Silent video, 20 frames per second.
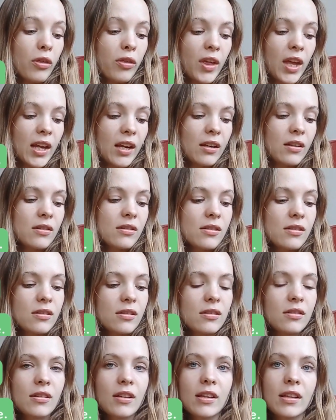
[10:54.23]

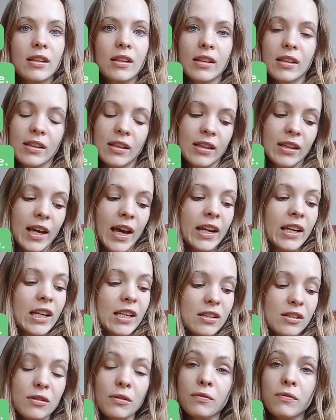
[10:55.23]
things, and
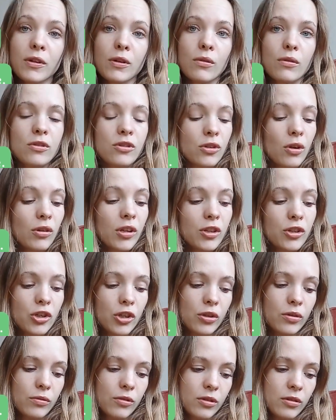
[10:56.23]
it's to feel
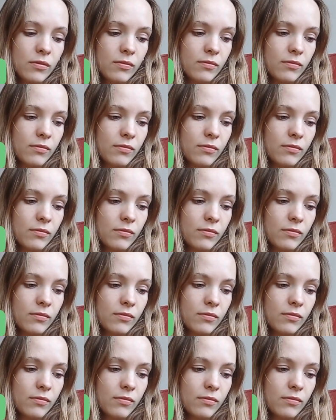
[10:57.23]
solitude.